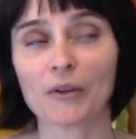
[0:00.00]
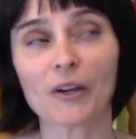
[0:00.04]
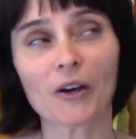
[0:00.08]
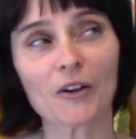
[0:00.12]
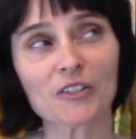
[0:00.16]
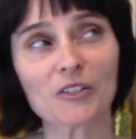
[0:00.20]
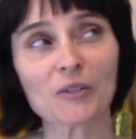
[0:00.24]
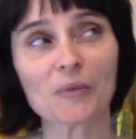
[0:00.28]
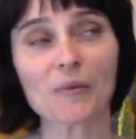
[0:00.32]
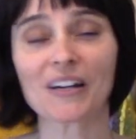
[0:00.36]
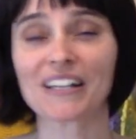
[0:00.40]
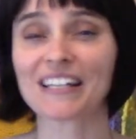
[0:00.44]
We
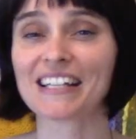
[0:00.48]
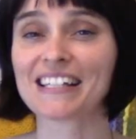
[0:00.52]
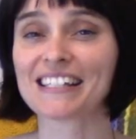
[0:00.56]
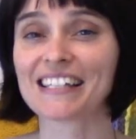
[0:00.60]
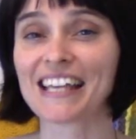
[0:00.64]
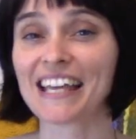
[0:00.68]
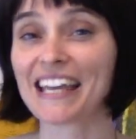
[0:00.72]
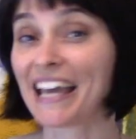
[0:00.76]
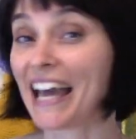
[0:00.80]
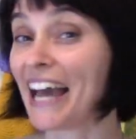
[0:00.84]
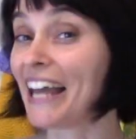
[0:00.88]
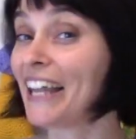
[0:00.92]
also wanted to
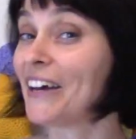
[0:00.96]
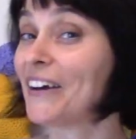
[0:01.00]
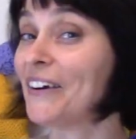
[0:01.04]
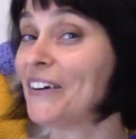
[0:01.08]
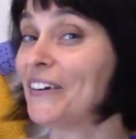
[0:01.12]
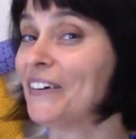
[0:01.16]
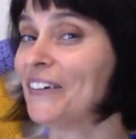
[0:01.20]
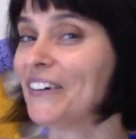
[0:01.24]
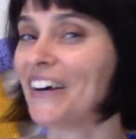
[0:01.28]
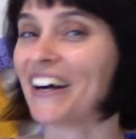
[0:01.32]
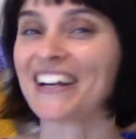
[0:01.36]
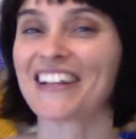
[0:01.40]
say
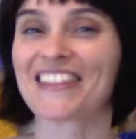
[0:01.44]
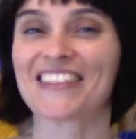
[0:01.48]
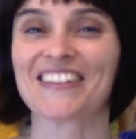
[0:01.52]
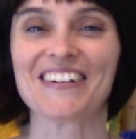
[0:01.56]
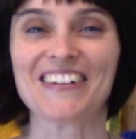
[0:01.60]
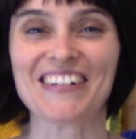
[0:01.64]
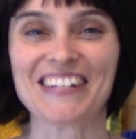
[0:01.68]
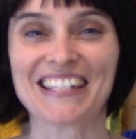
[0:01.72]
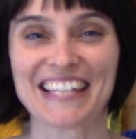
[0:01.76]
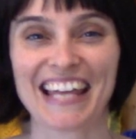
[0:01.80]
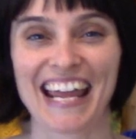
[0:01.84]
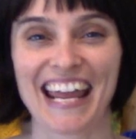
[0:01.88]
hello on a
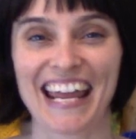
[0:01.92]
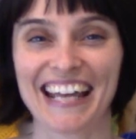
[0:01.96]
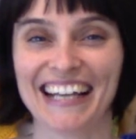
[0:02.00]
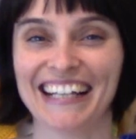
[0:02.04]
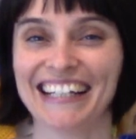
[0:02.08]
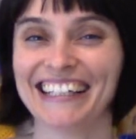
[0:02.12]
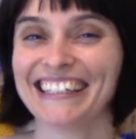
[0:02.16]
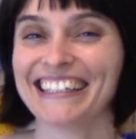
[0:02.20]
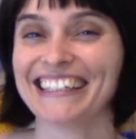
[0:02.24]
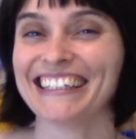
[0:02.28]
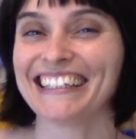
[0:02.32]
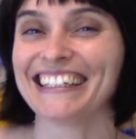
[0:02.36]

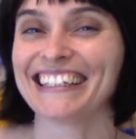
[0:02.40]
Thursday.